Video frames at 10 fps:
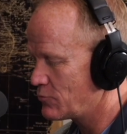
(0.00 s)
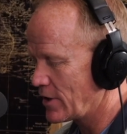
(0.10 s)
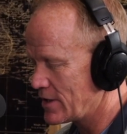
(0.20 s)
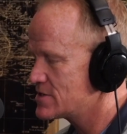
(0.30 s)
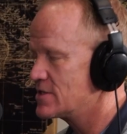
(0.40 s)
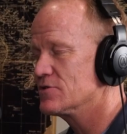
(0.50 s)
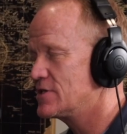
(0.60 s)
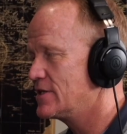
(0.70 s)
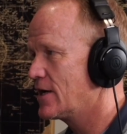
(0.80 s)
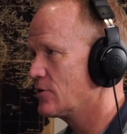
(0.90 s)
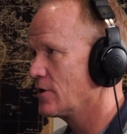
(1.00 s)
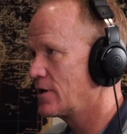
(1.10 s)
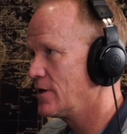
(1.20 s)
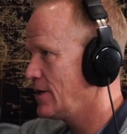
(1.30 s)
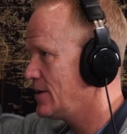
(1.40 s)

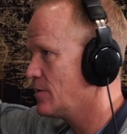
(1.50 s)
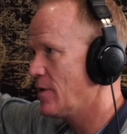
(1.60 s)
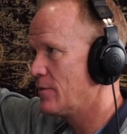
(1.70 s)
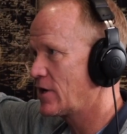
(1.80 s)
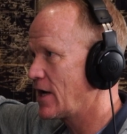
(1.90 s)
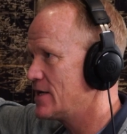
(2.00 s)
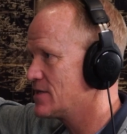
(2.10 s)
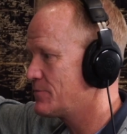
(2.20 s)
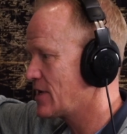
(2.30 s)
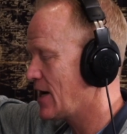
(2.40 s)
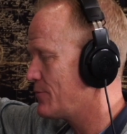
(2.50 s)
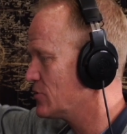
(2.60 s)
brightoncoc.org, hit the member guides up top.